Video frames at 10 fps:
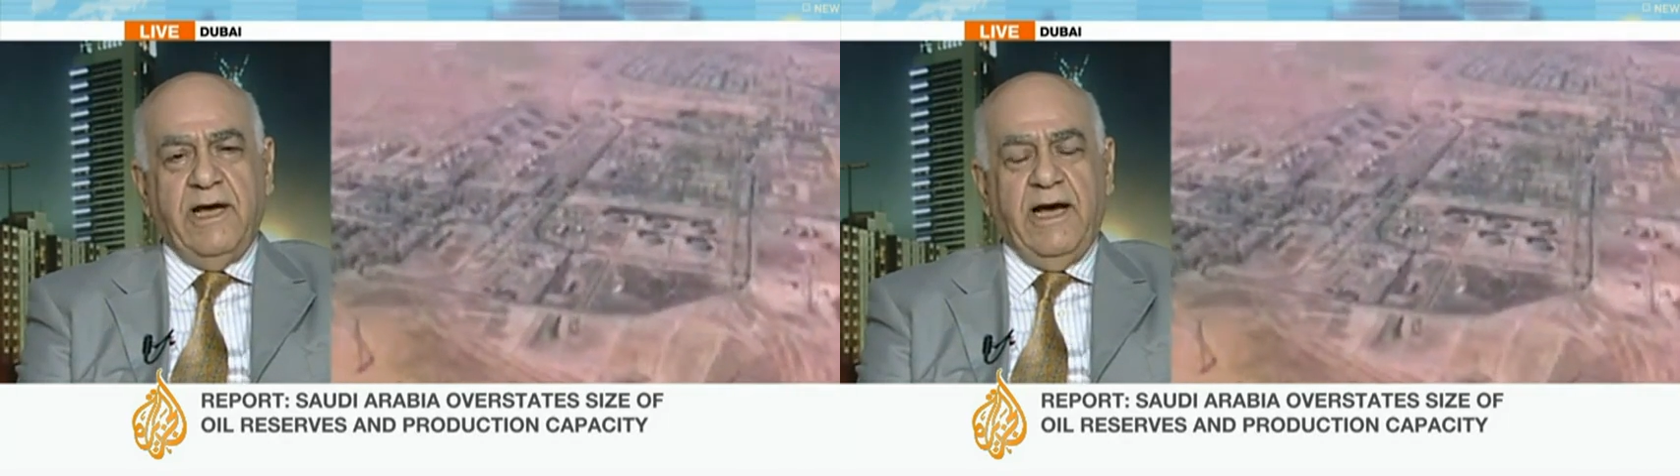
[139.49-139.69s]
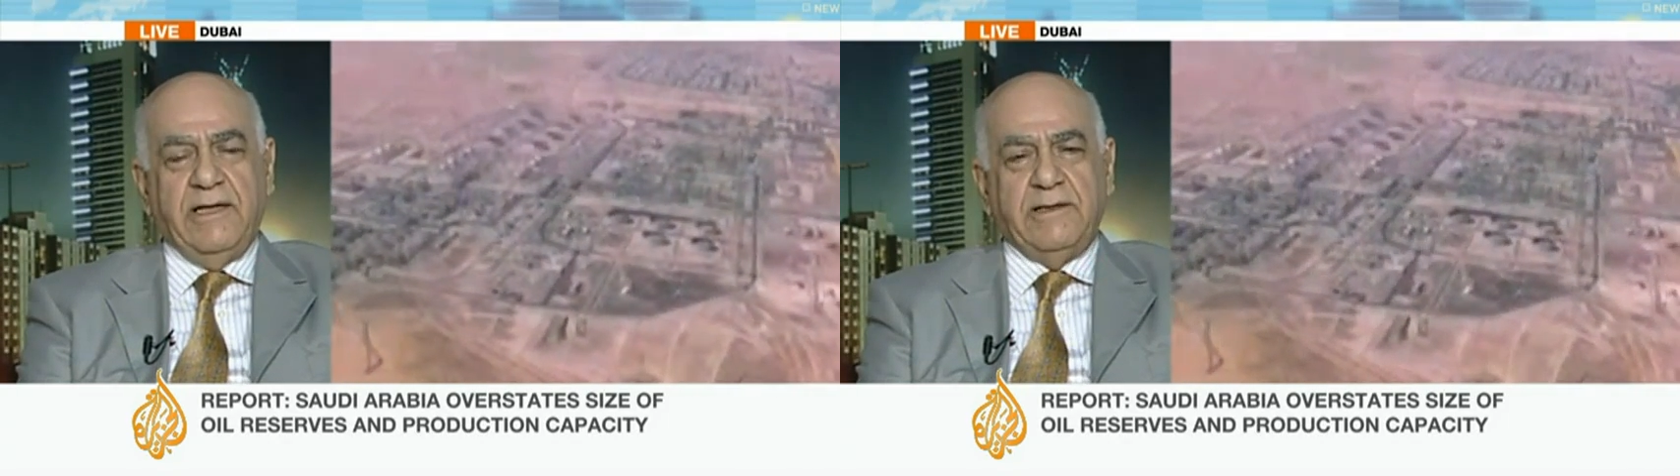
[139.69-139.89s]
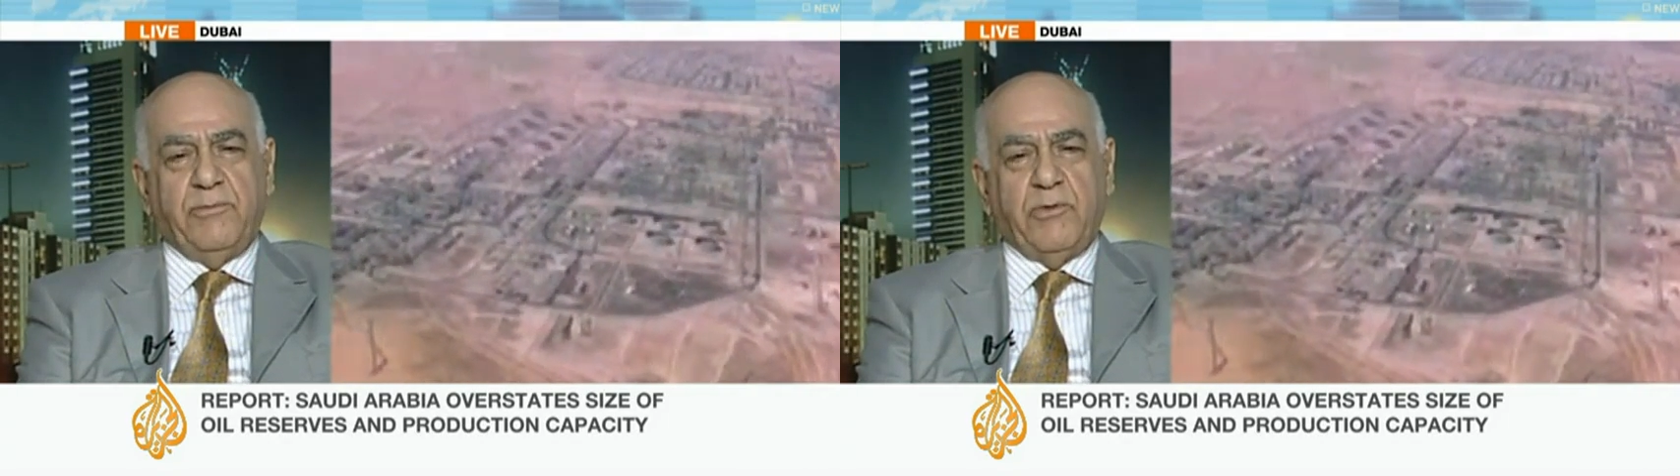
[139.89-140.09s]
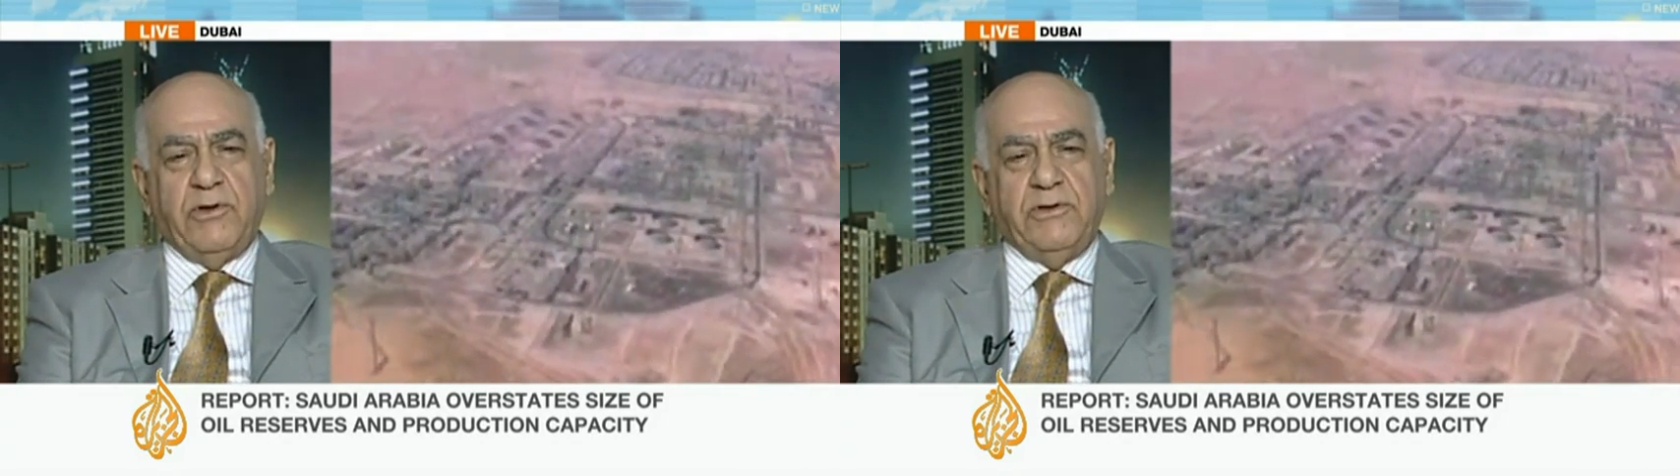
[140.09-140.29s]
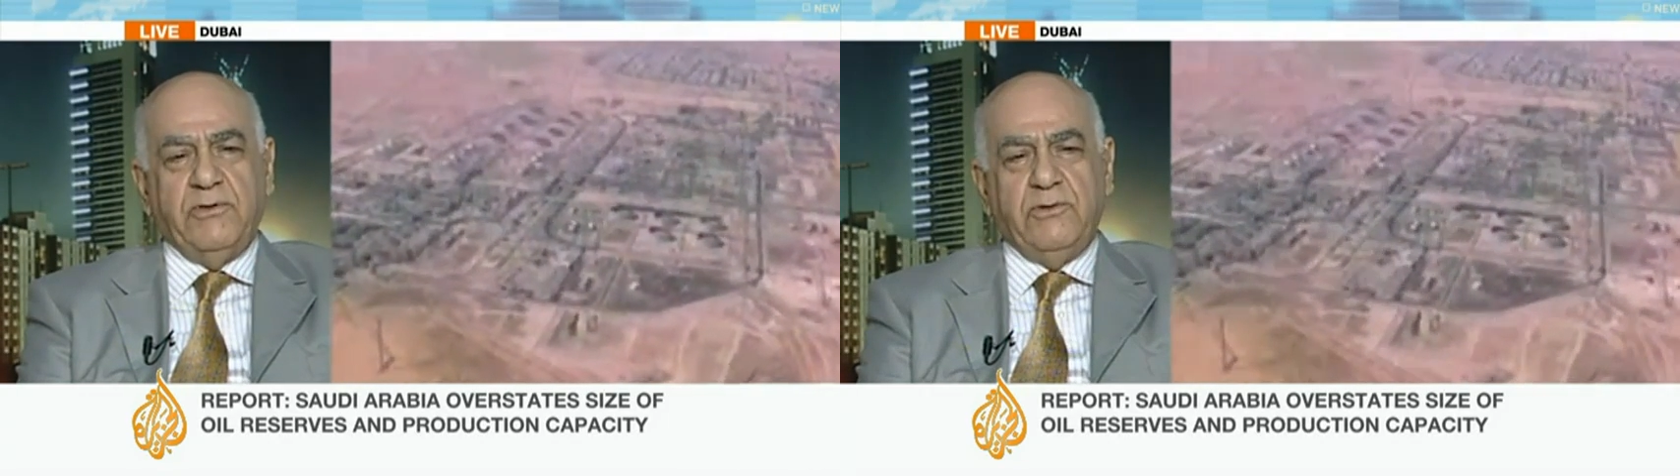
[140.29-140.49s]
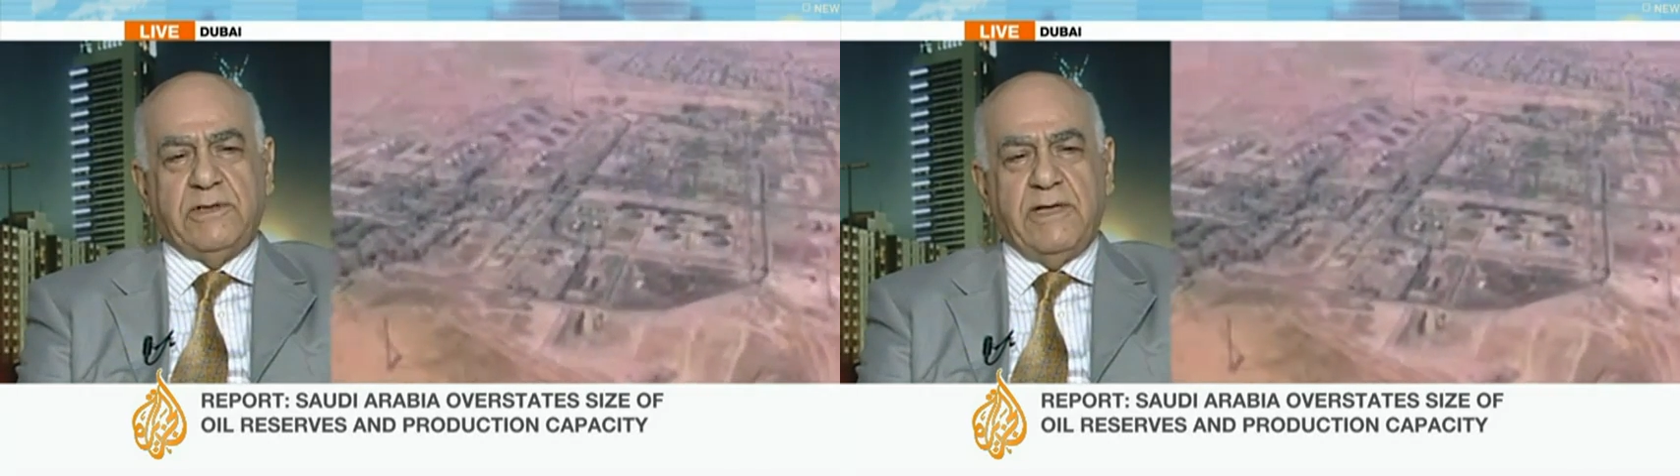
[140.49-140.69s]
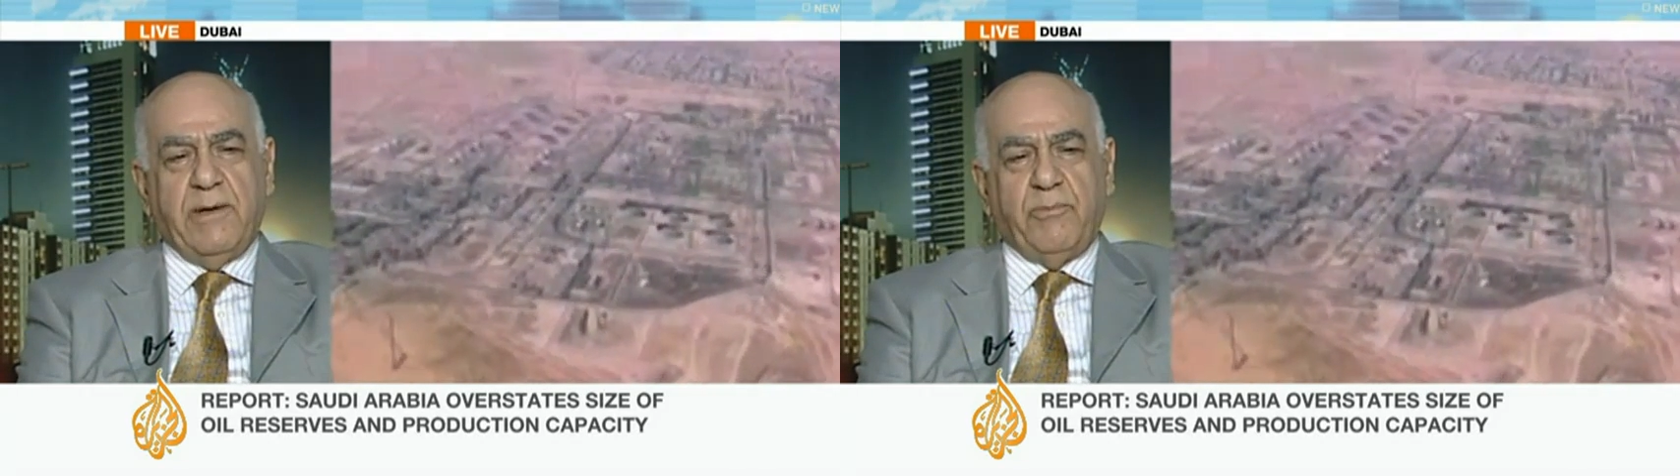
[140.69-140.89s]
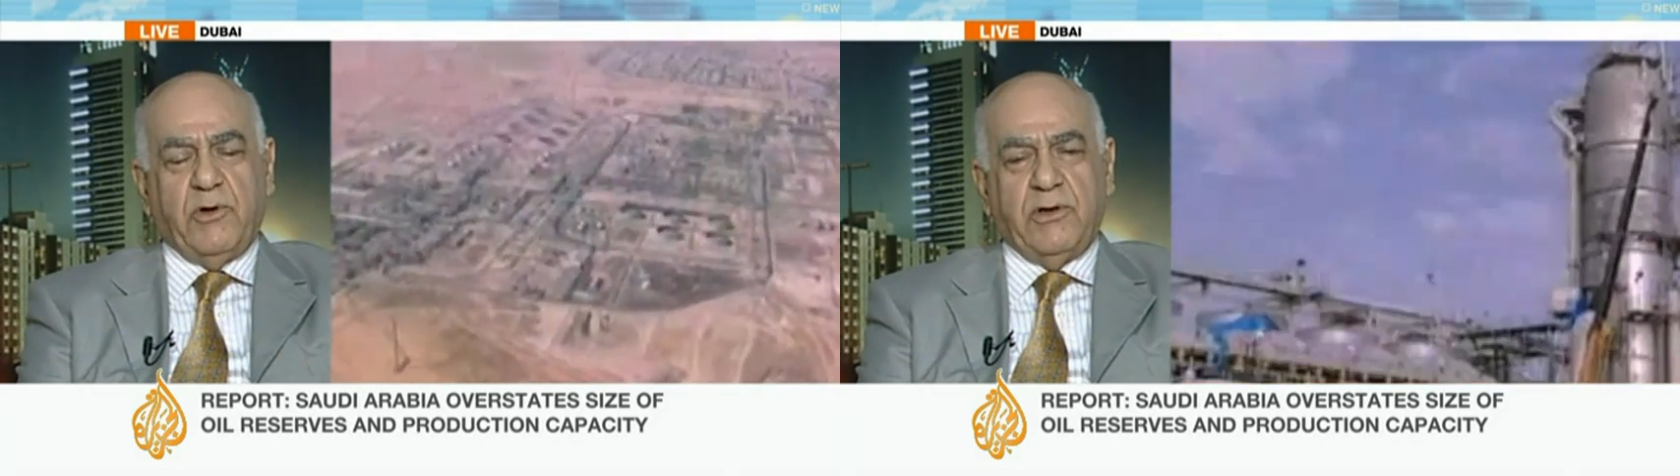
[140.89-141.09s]
and produced
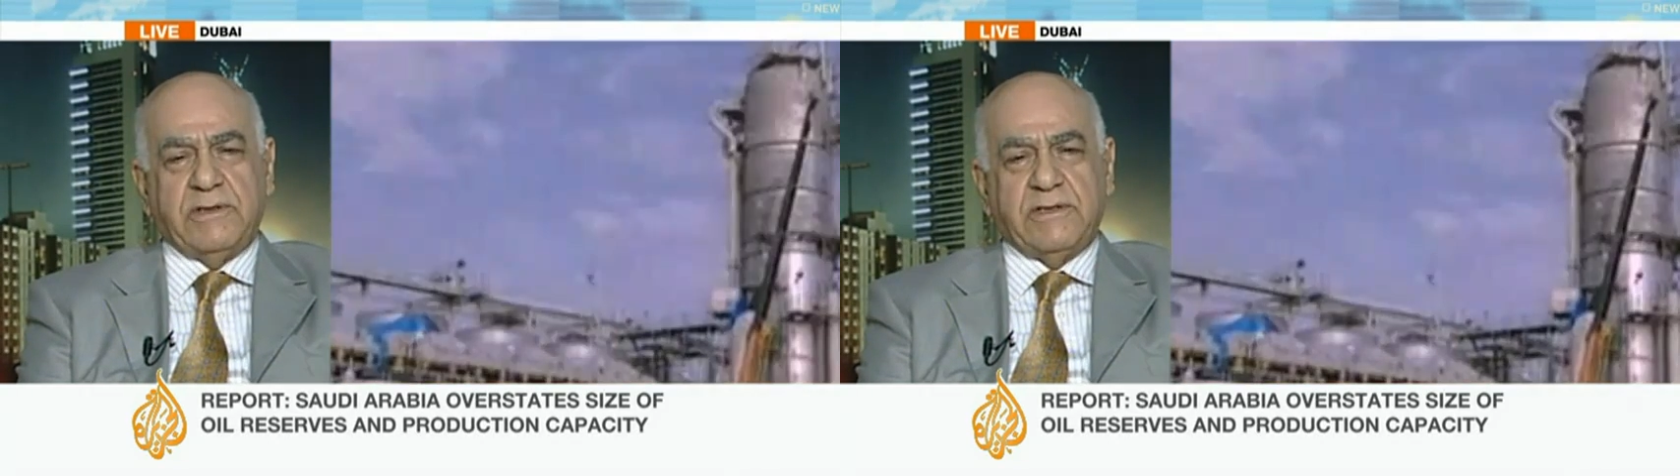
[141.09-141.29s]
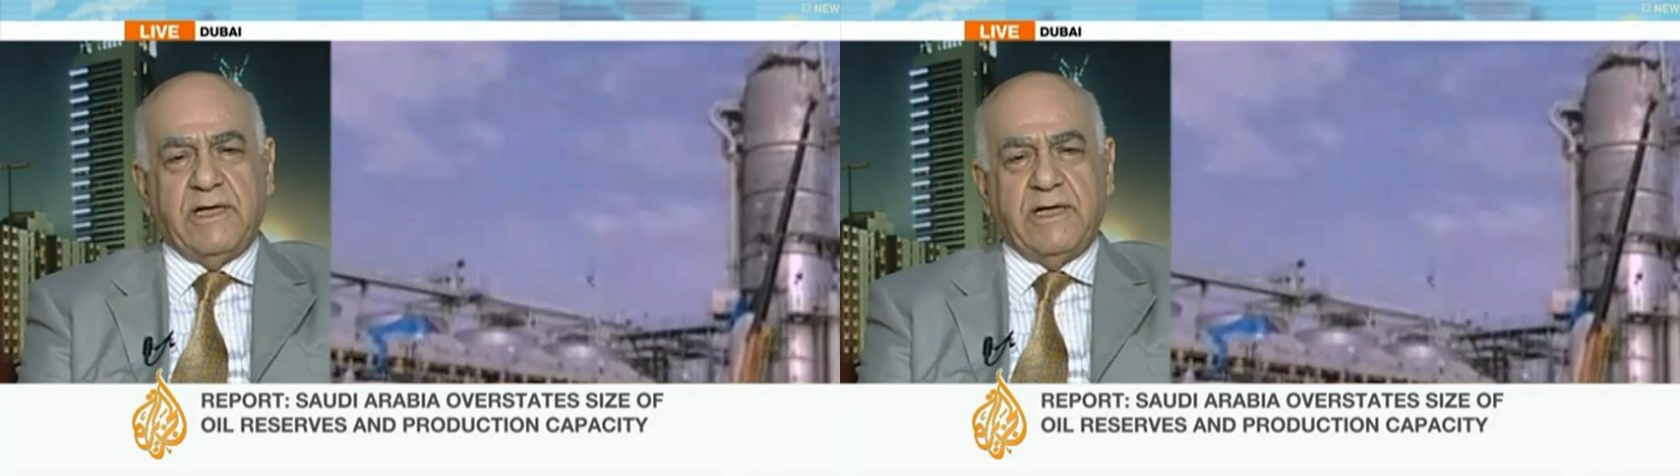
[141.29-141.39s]
reports